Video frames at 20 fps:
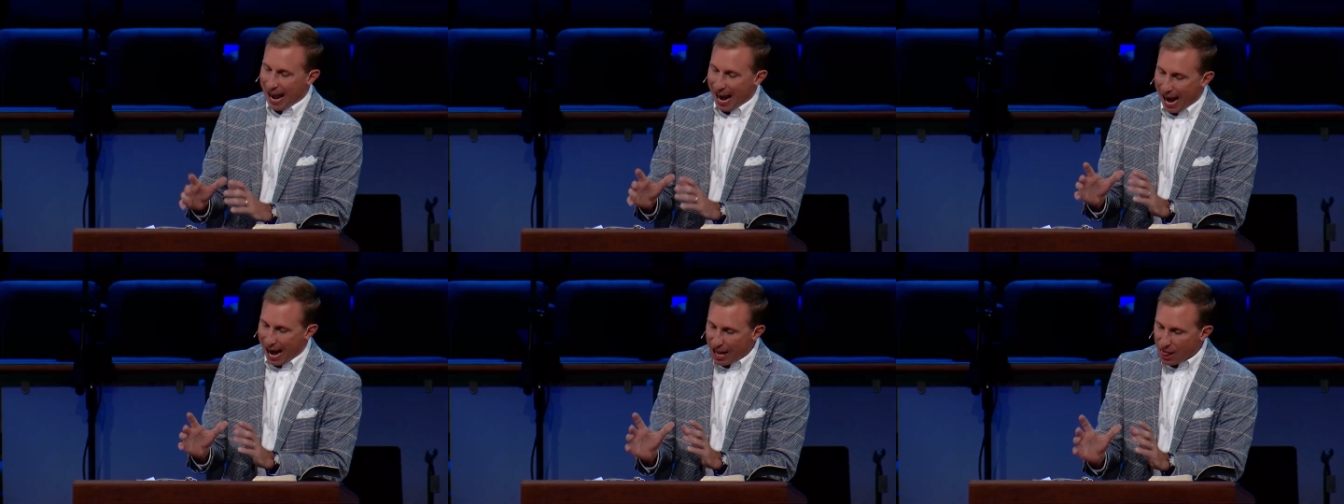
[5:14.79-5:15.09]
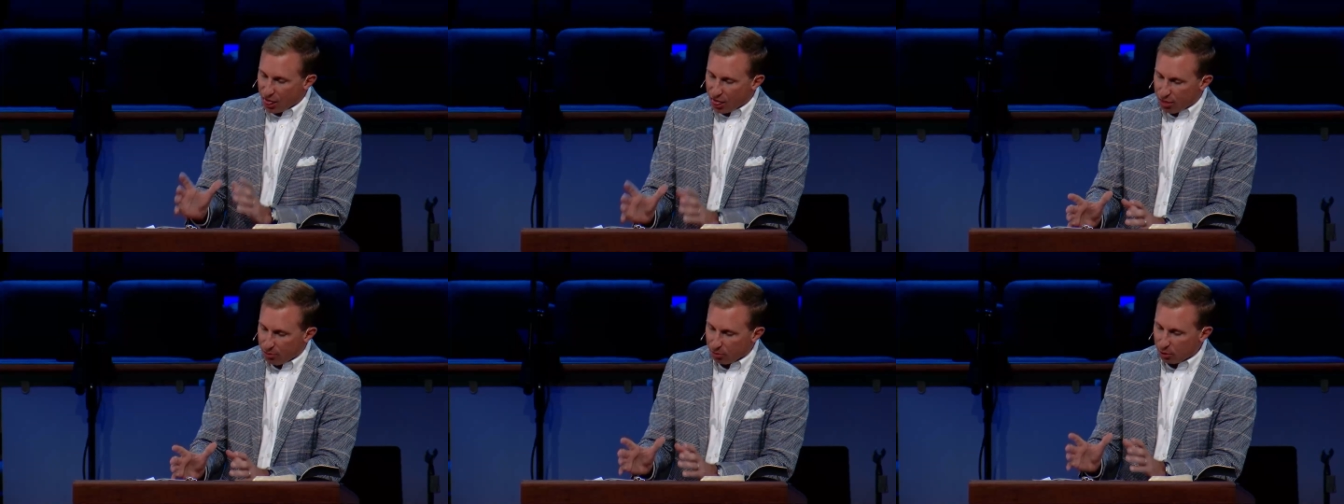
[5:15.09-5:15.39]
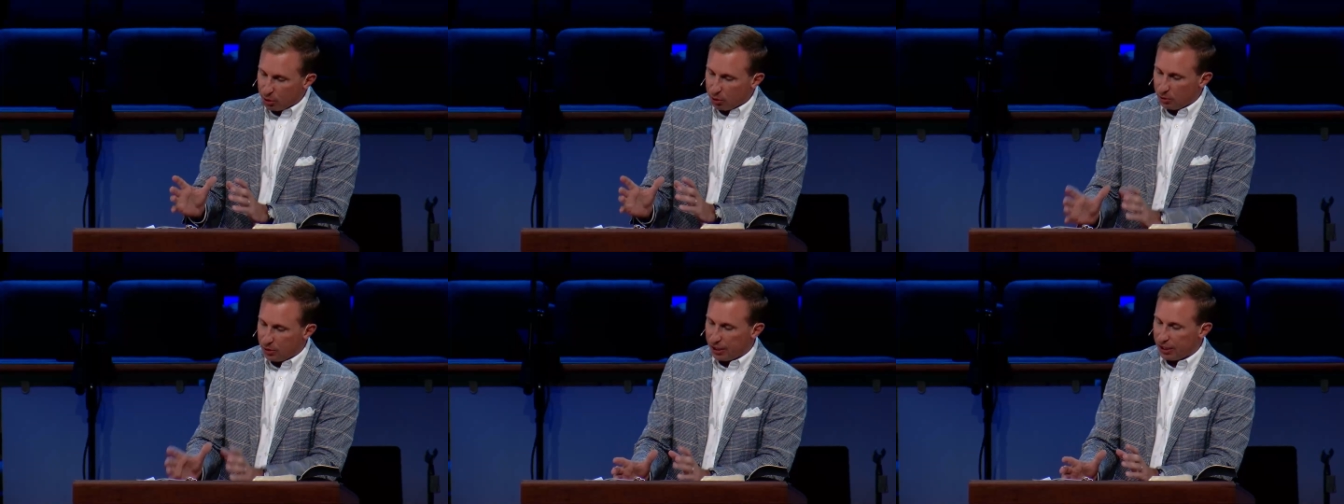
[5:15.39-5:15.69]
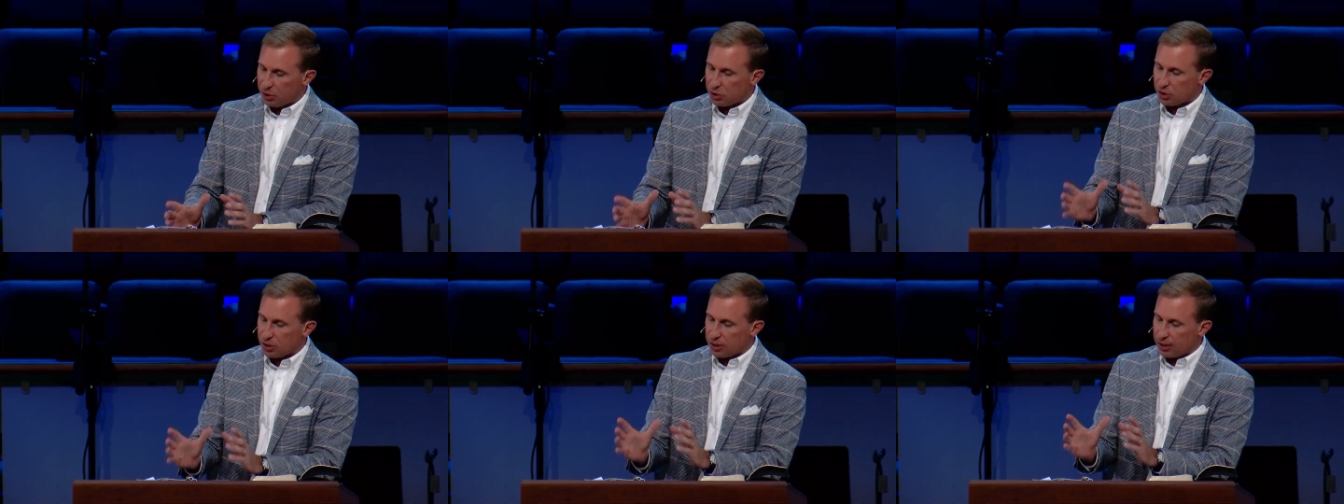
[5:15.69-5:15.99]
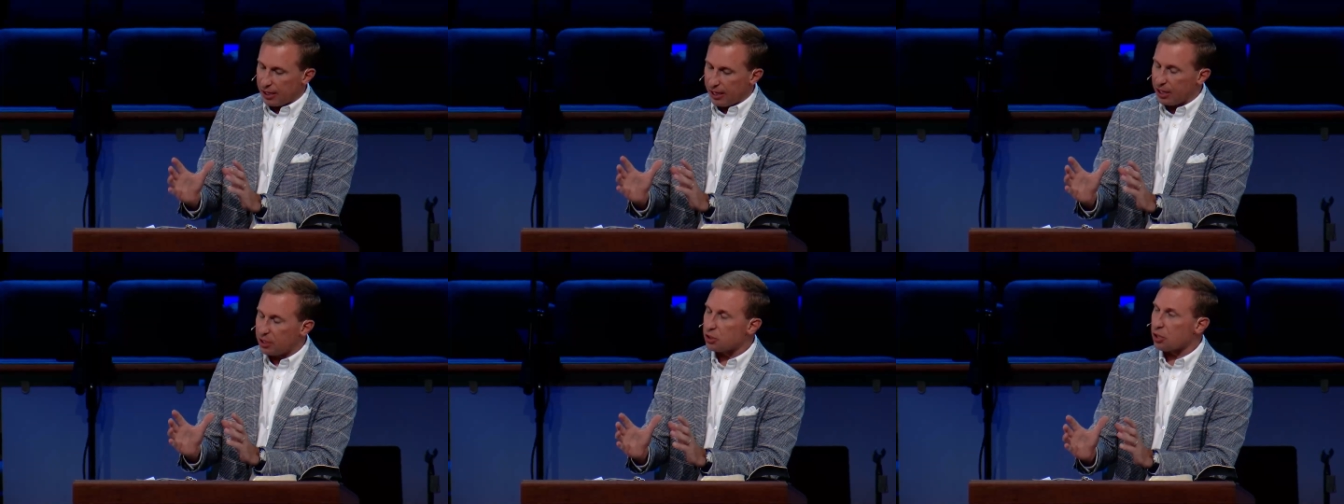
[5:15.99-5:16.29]
And through this,
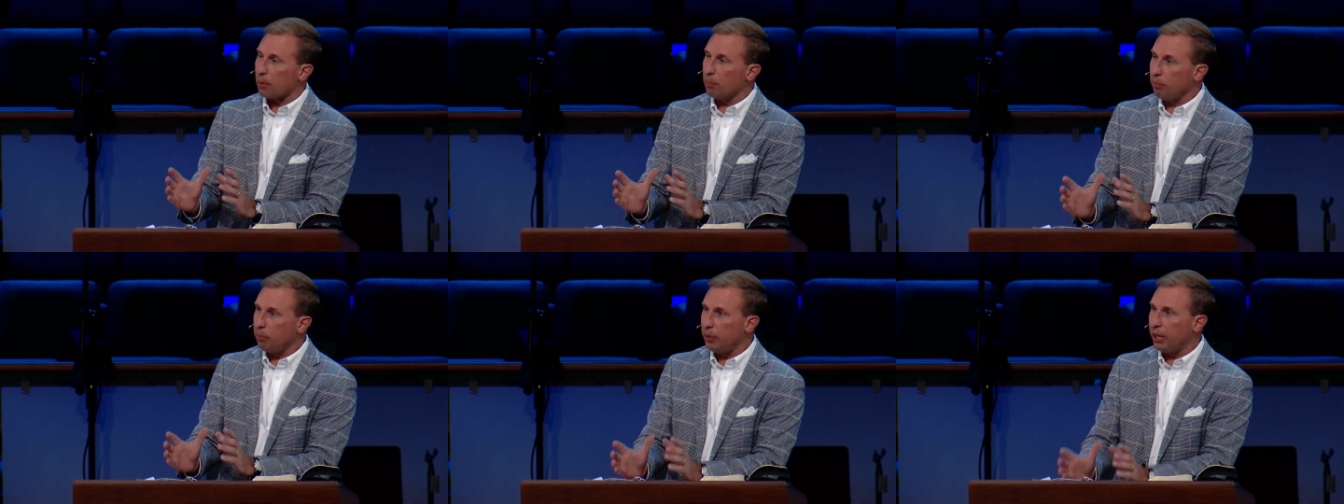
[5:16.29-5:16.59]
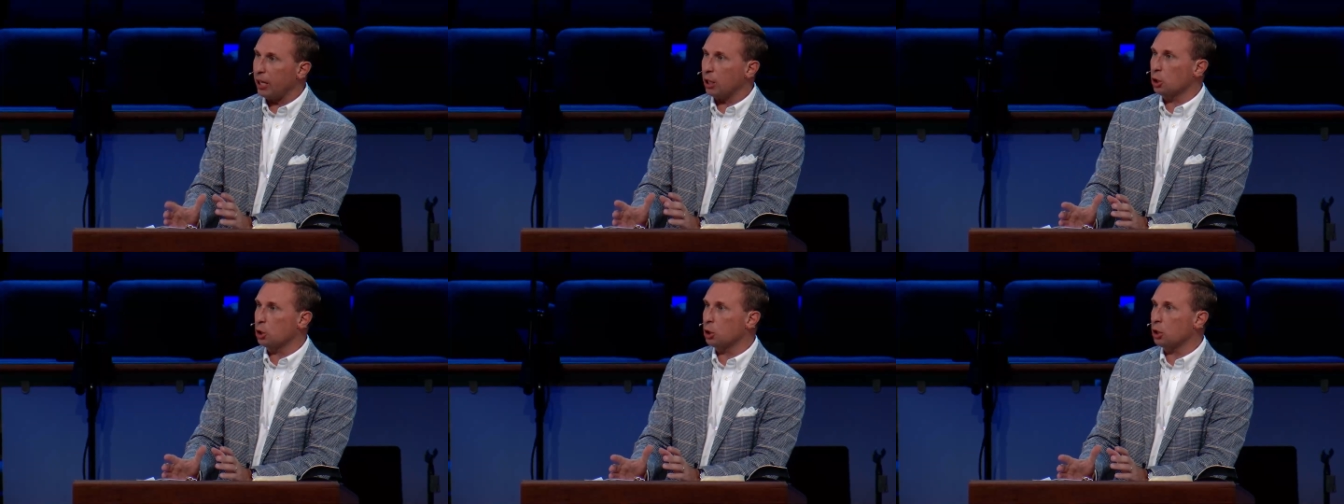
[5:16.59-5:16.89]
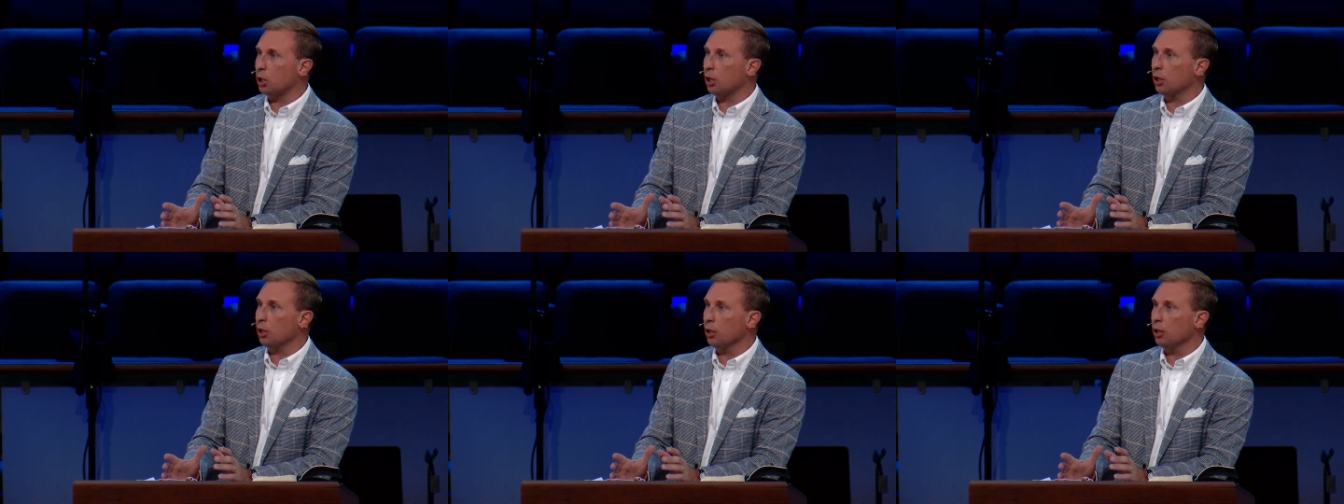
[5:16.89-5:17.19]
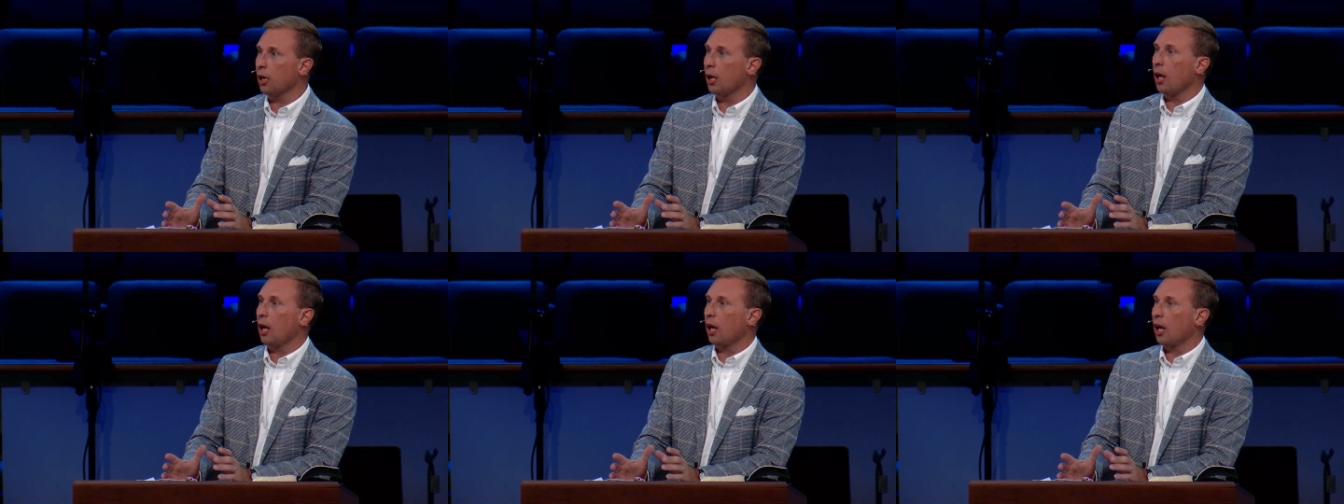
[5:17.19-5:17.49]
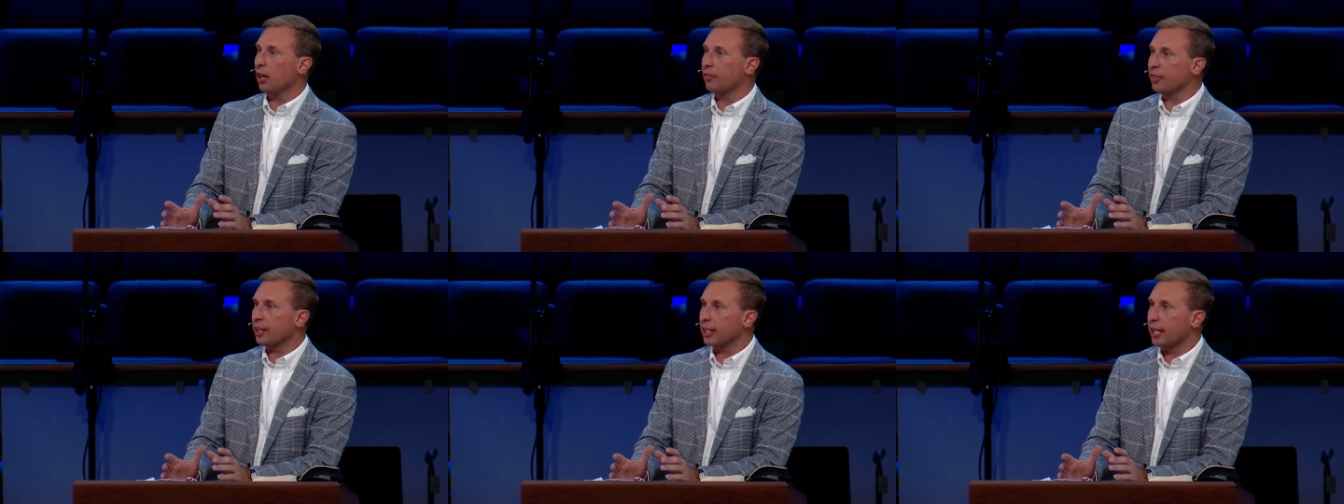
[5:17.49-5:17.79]
it's a picture
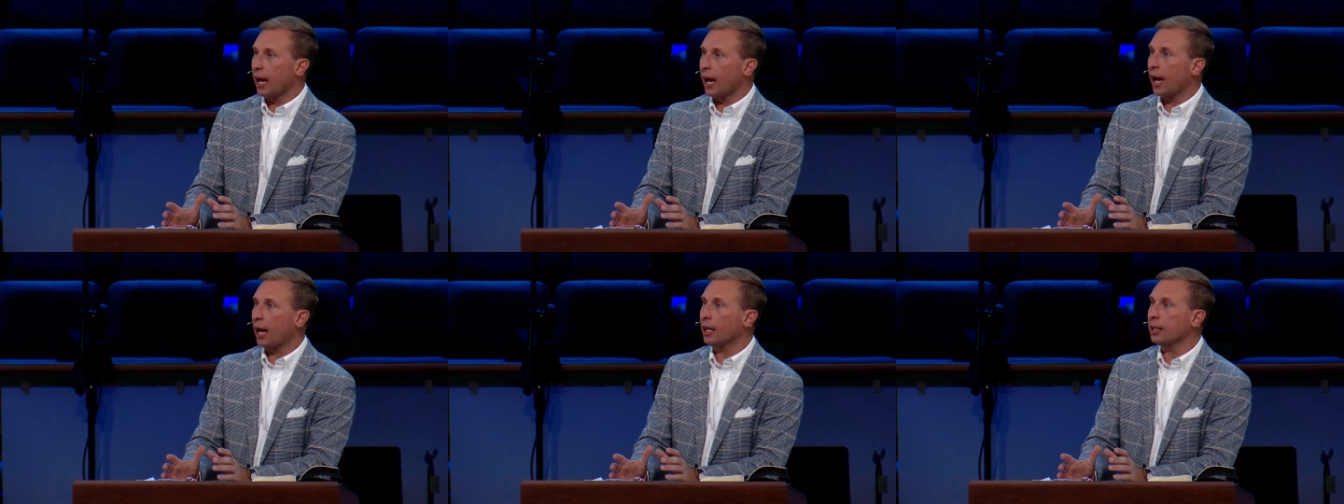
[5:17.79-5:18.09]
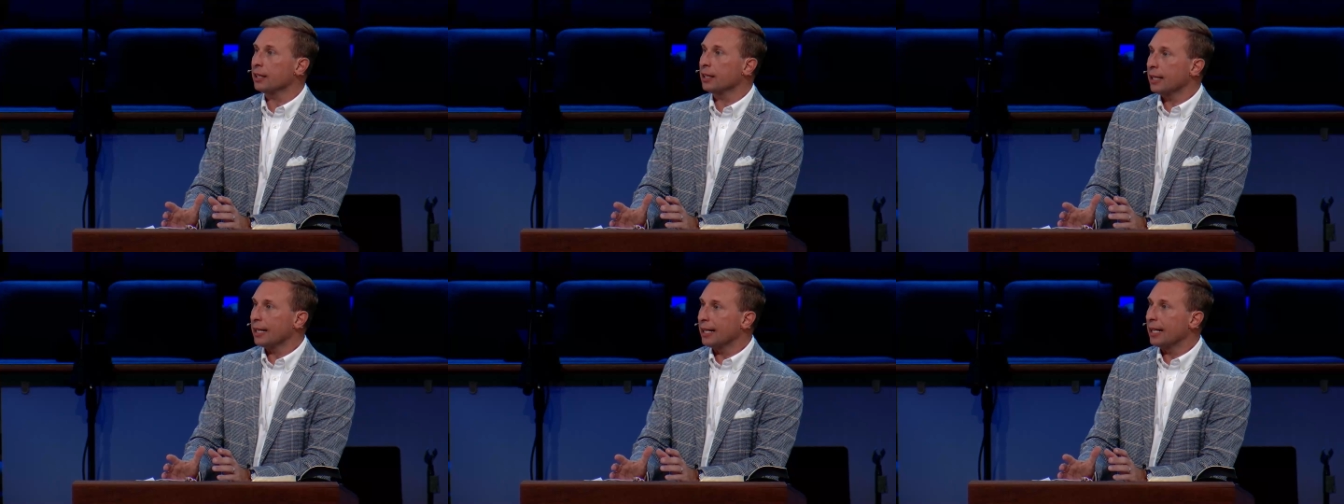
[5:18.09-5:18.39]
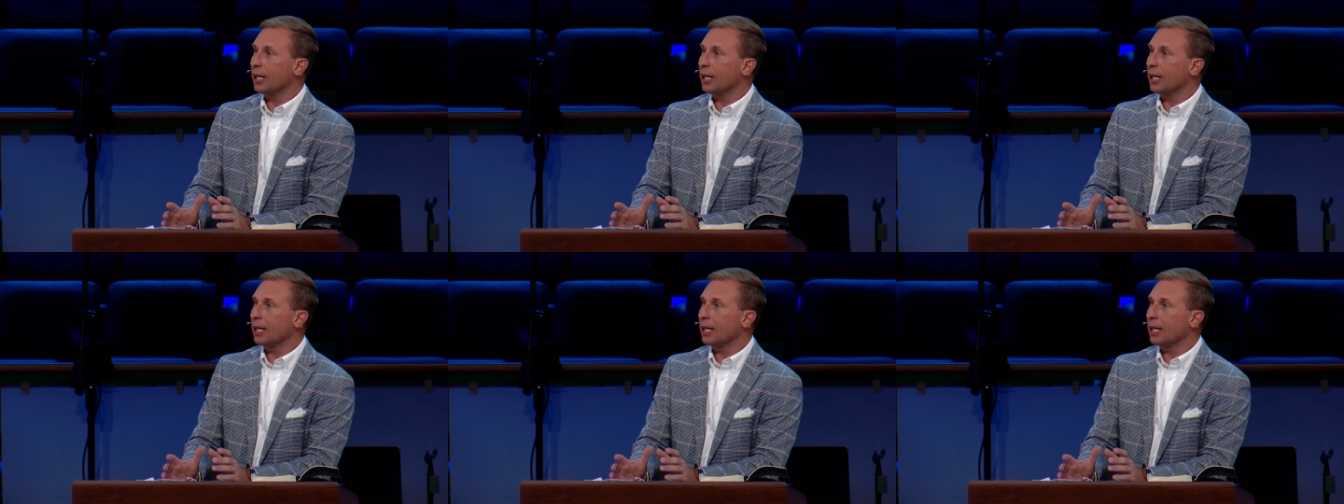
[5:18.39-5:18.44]
of a God